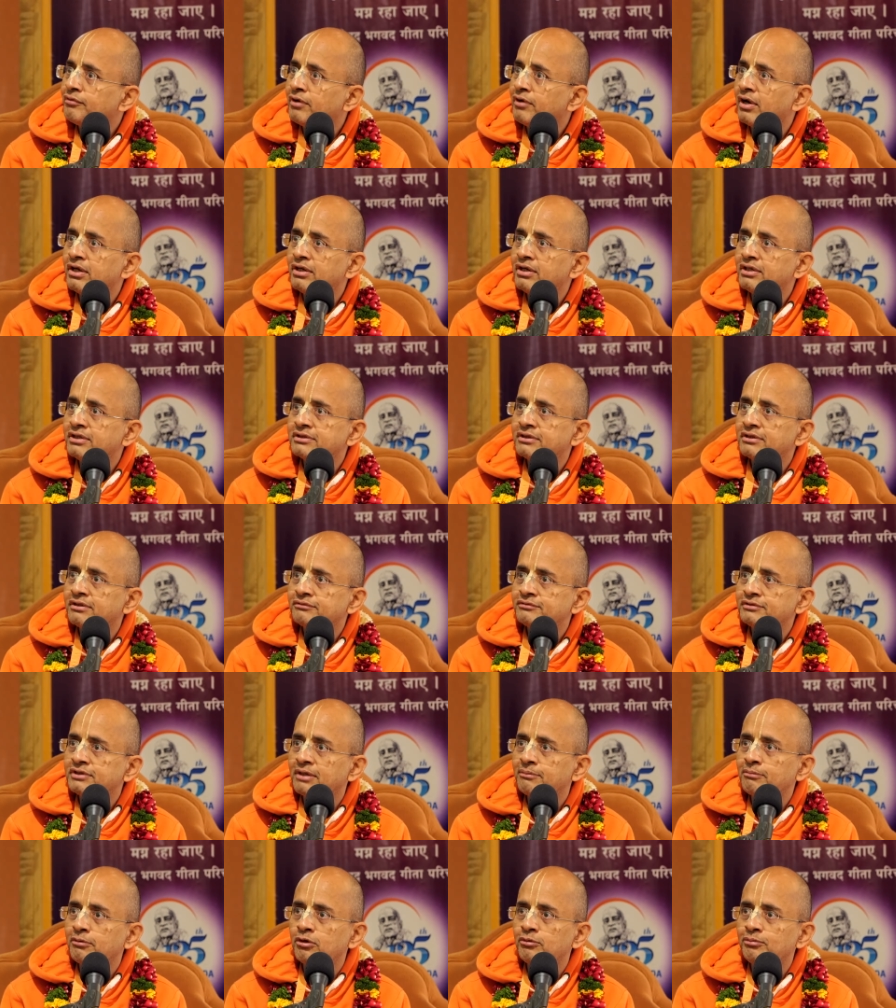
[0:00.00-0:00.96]
followers of
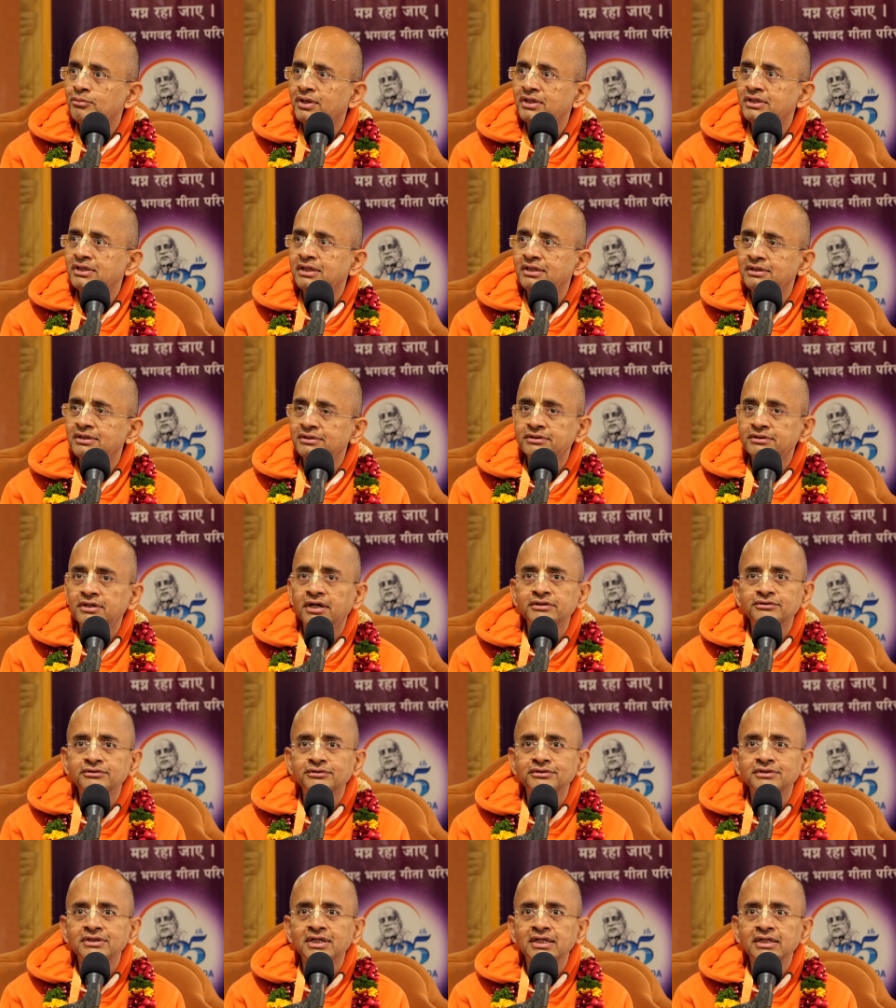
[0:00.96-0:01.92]
Srila Prabhupada in ISKCON
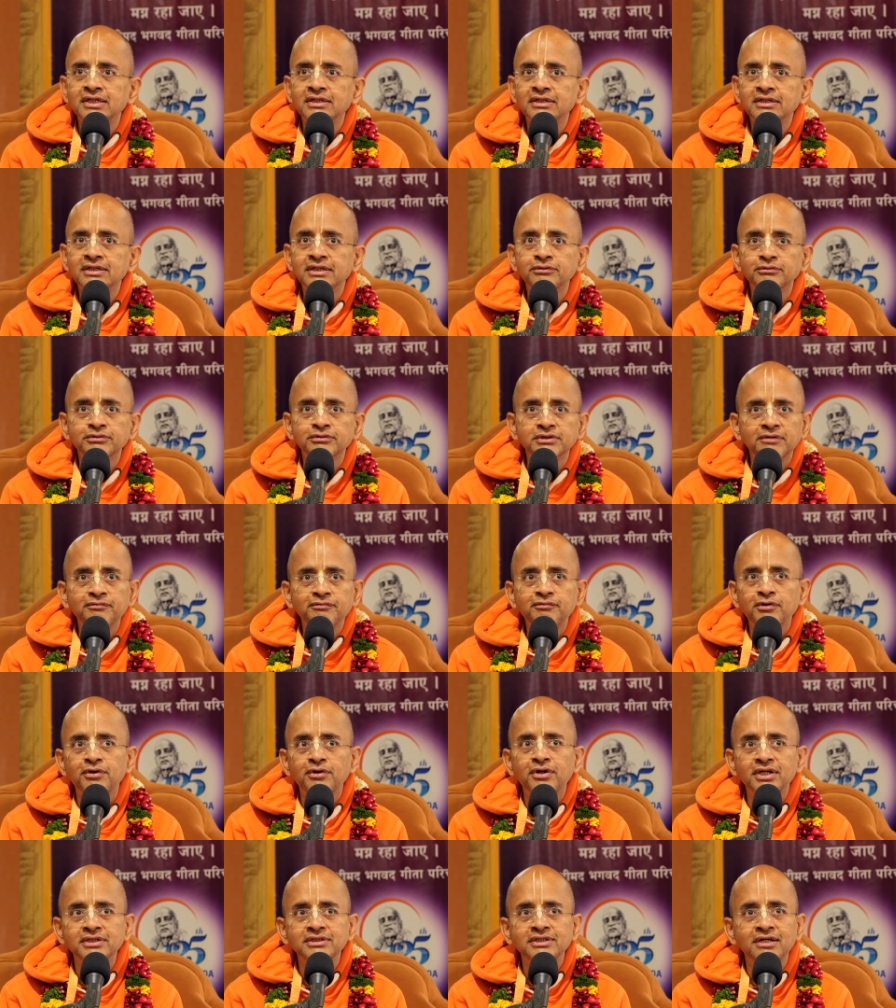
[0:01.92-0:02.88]
society, who is the
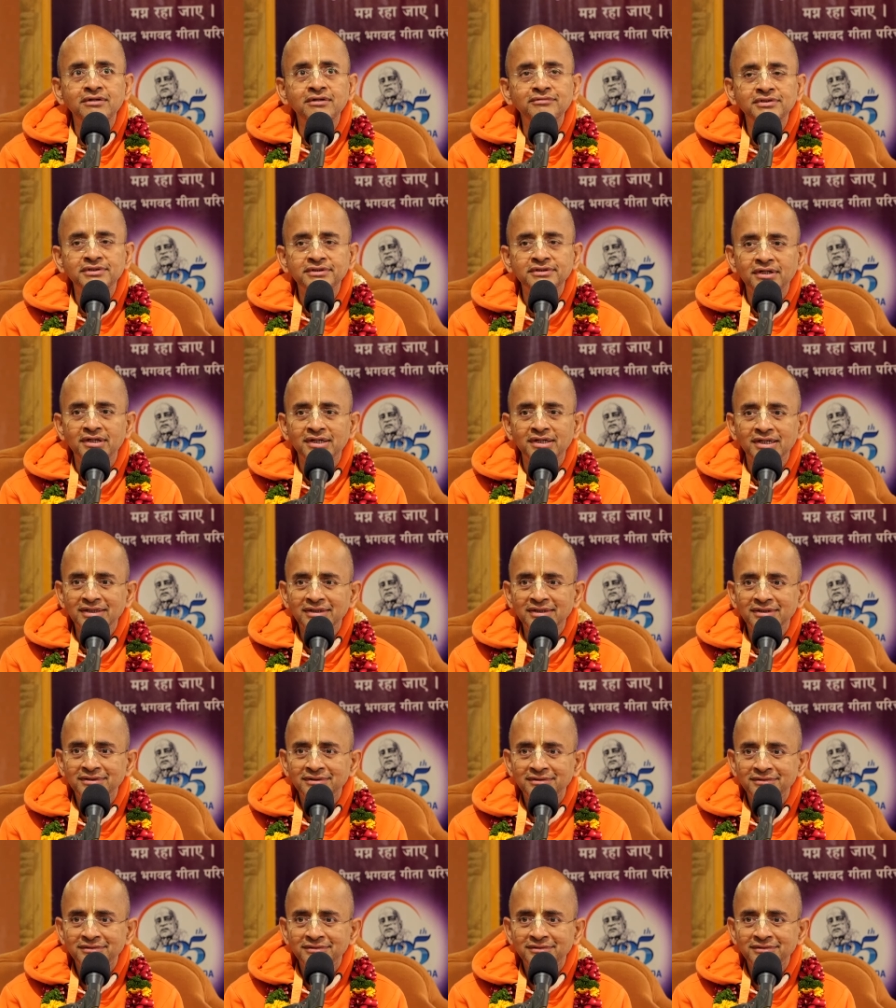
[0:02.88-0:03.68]
founder Acharya of ISKCON?